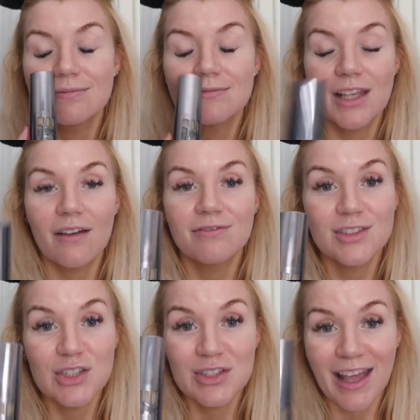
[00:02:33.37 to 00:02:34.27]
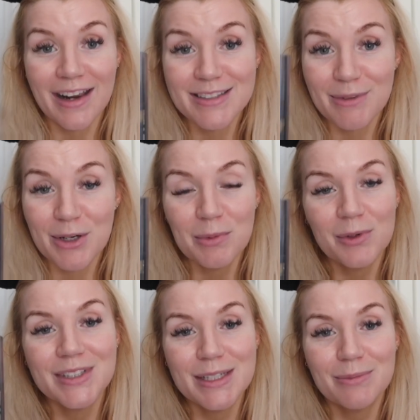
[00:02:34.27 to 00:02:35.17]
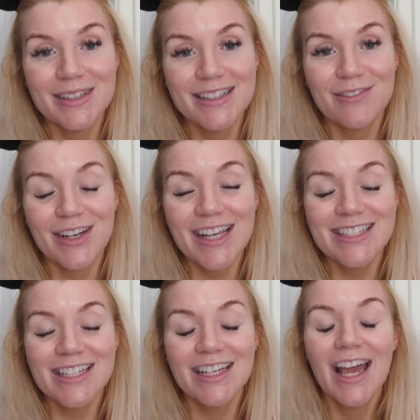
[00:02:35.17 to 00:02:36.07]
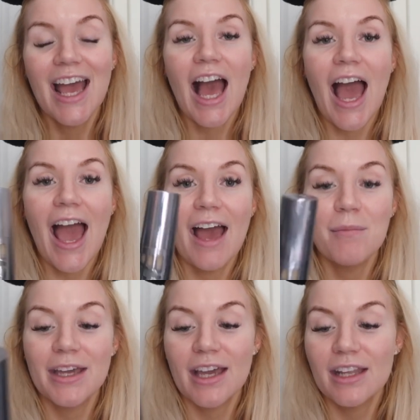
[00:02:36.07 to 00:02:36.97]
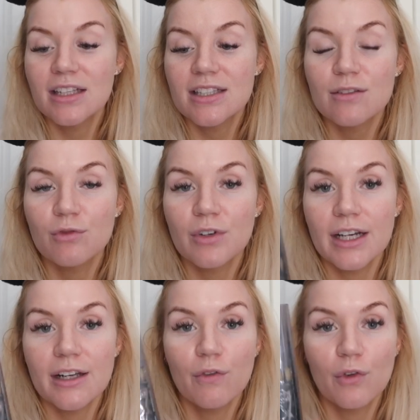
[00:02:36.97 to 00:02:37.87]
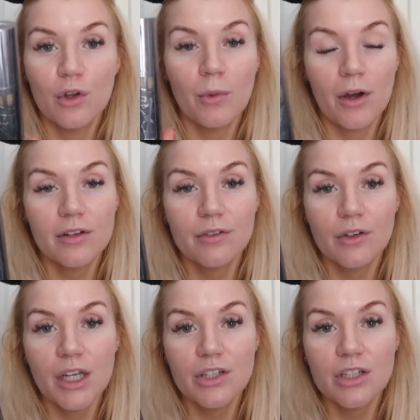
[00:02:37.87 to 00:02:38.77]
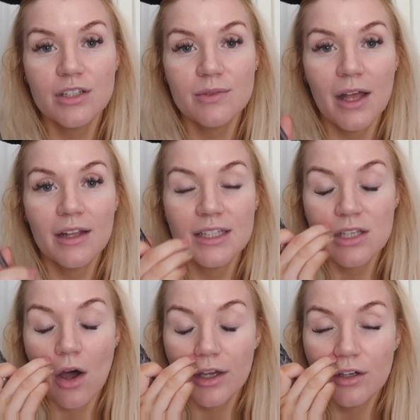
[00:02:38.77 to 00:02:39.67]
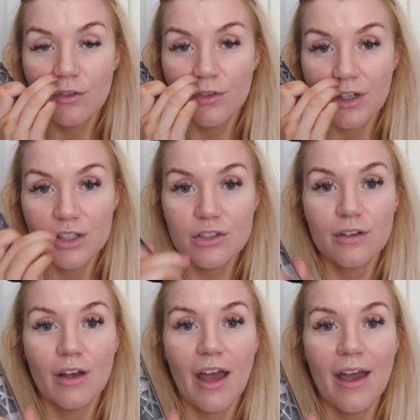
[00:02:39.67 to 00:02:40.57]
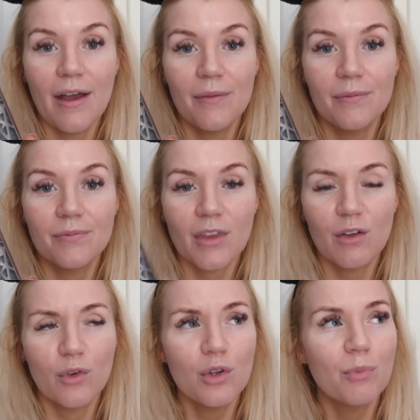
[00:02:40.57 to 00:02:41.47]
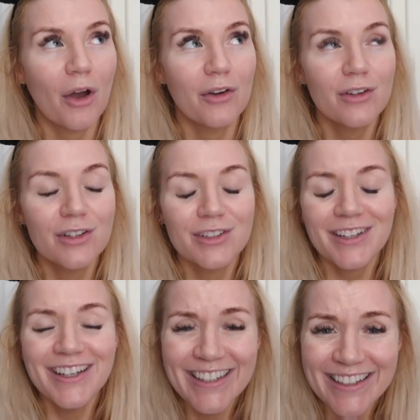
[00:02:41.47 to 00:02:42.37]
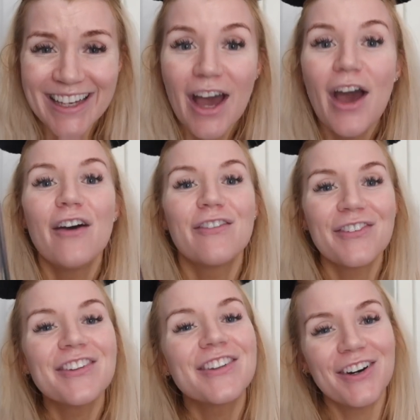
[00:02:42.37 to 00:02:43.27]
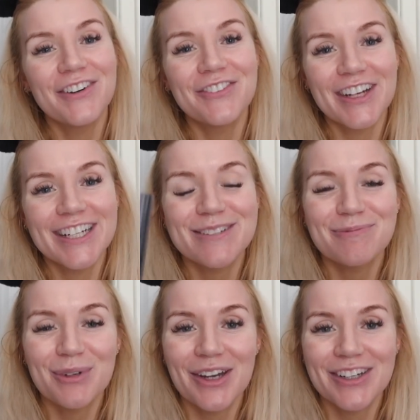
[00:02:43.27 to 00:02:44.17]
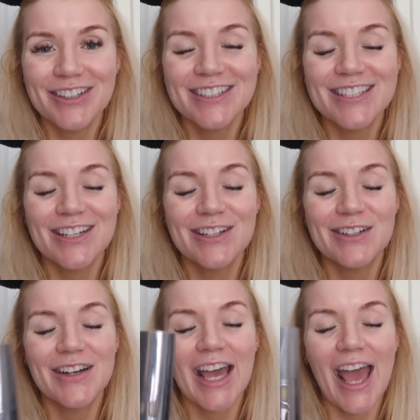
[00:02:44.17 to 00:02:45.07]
yeah, that is my number one tip with this foundation. Again, this is a really full product foundation as well. It's high coverage, full product full coverage product, so